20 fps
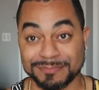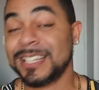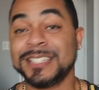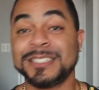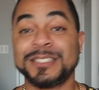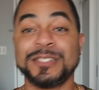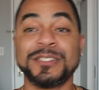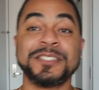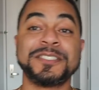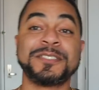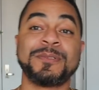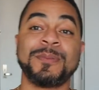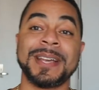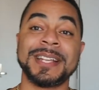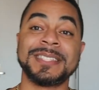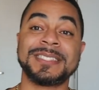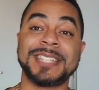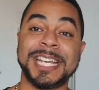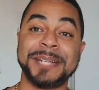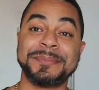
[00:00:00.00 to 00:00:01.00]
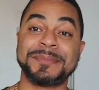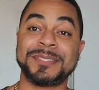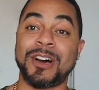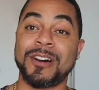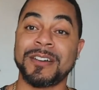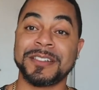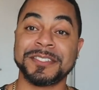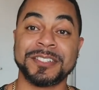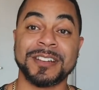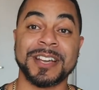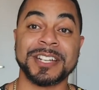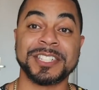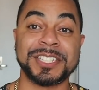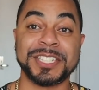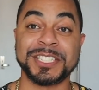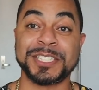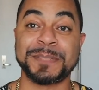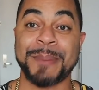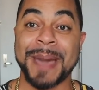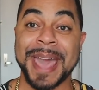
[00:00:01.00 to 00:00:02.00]
So the twins keep talking to her.
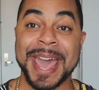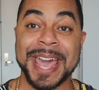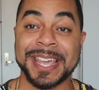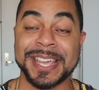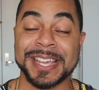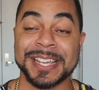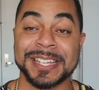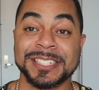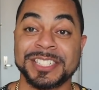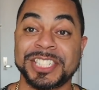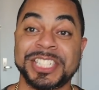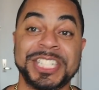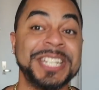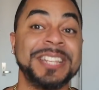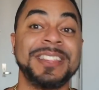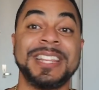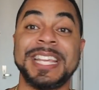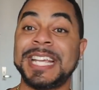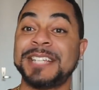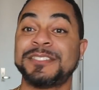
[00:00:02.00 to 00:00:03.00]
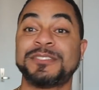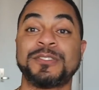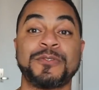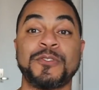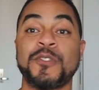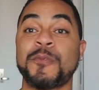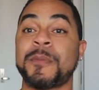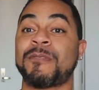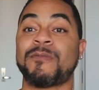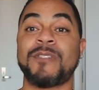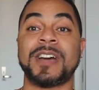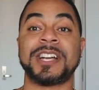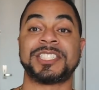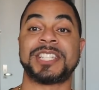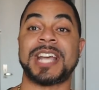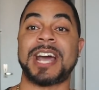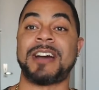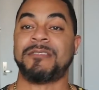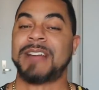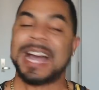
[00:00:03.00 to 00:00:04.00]
She's packing. She leaves the room and rushes
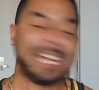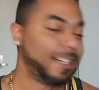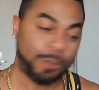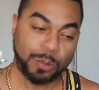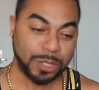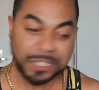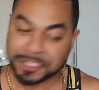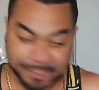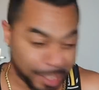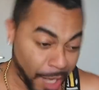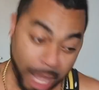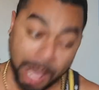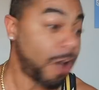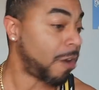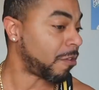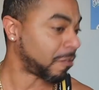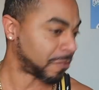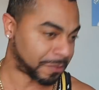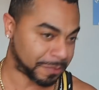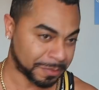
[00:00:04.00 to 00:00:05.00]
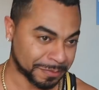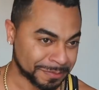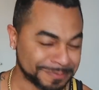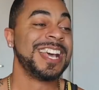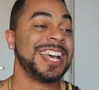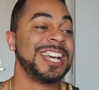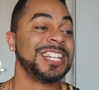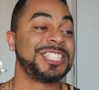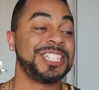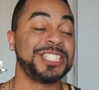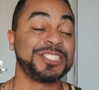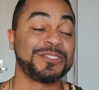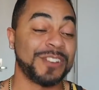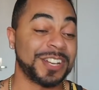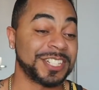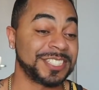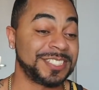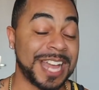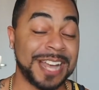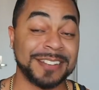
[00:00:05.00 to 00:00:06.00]
out. I don't want to talk! She's
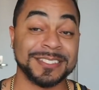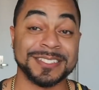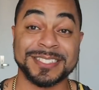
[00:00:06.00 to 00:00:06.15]
rushed down the